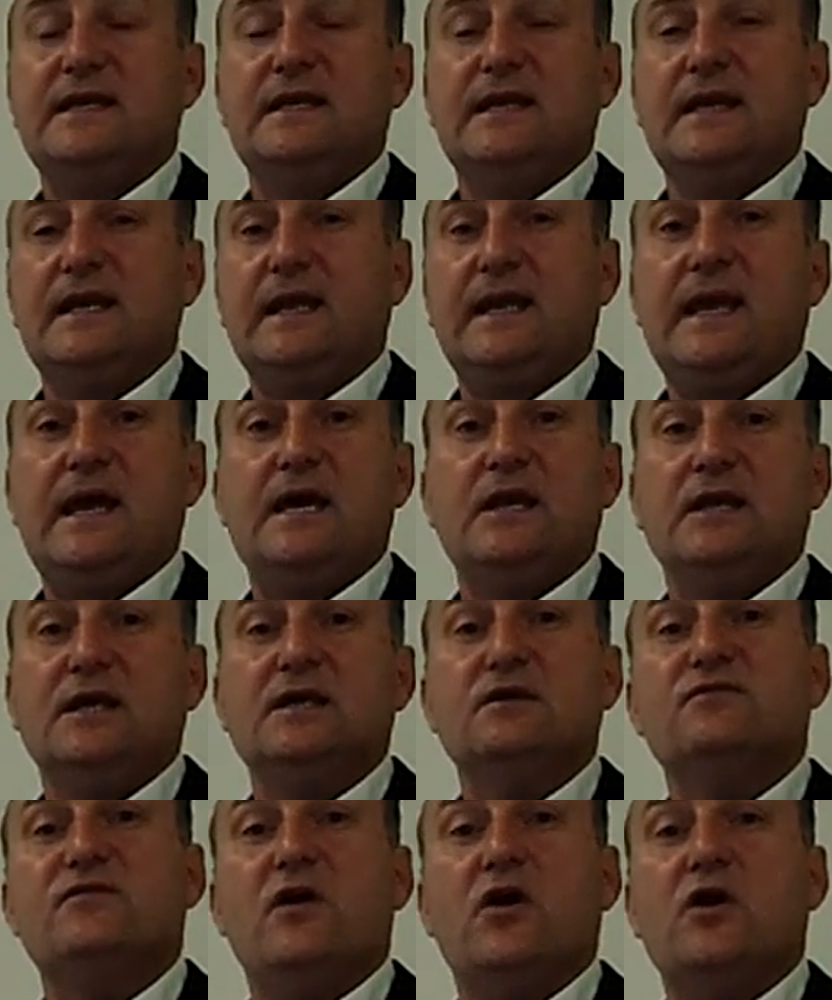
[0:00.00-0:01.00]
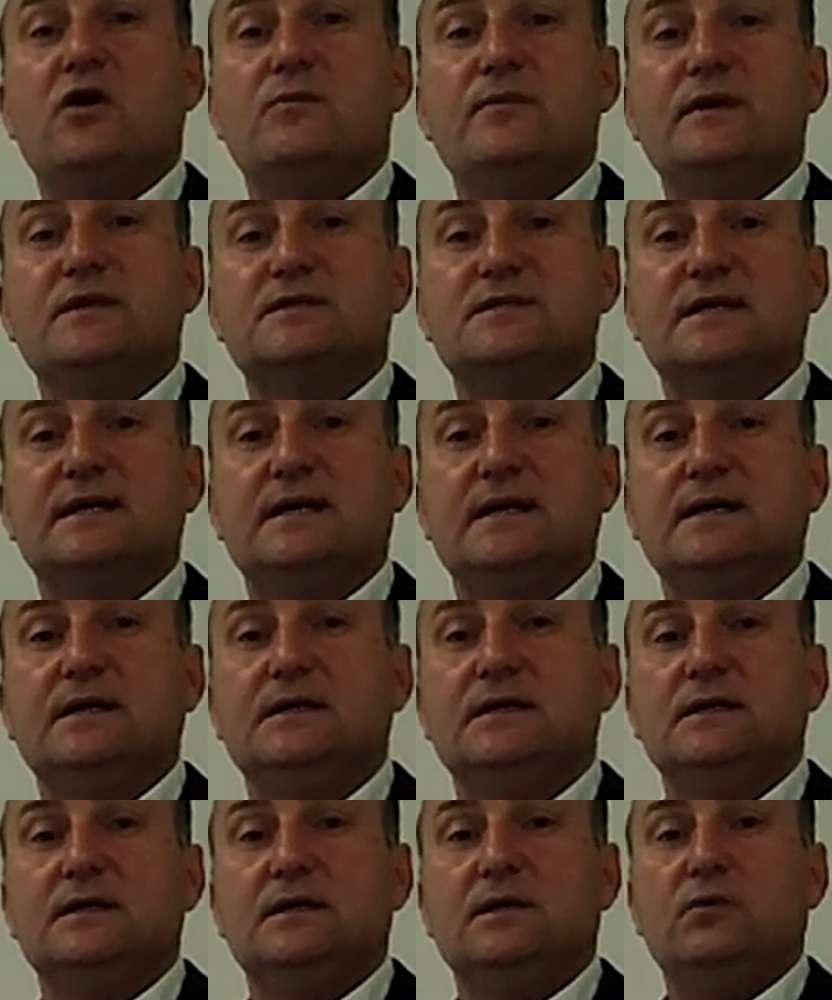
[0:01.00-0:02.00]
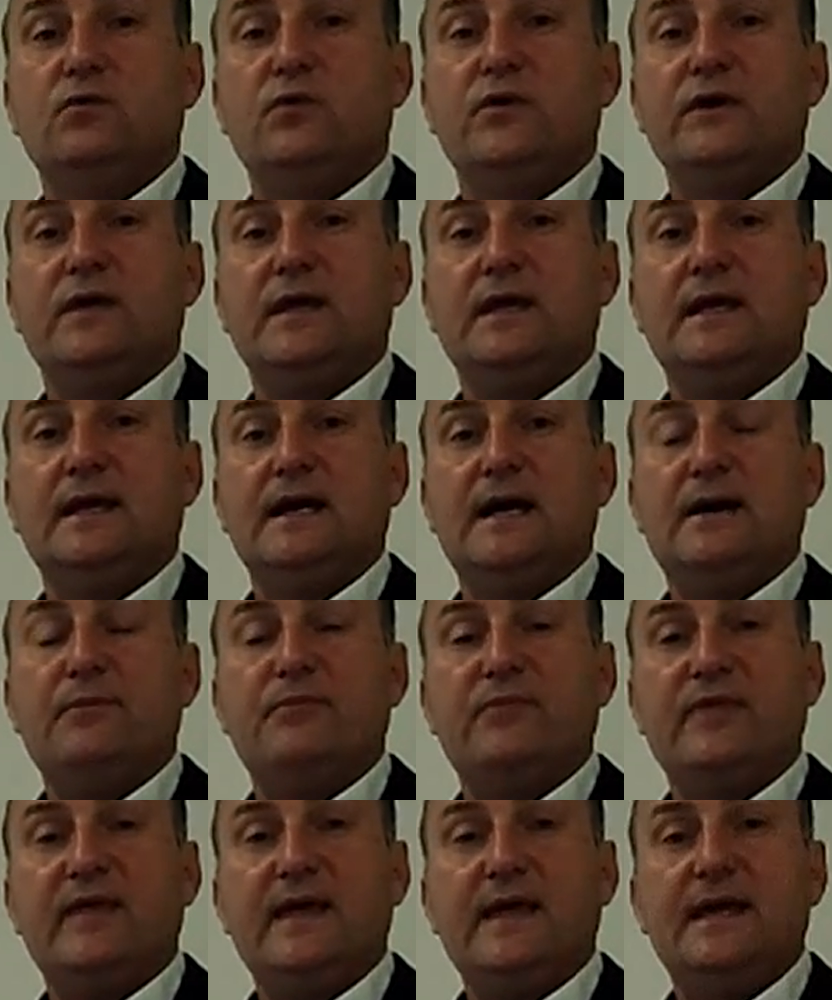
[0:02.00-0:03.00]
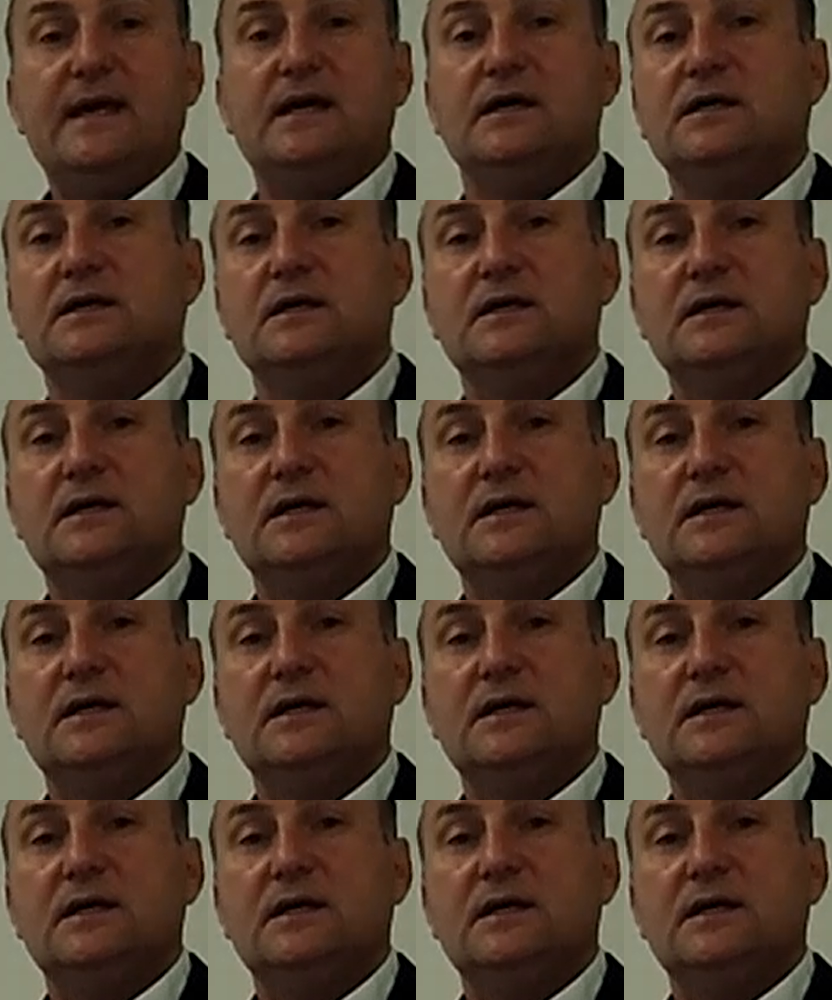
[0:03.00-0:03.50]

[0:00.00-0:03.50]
in an accounting environment, working up there,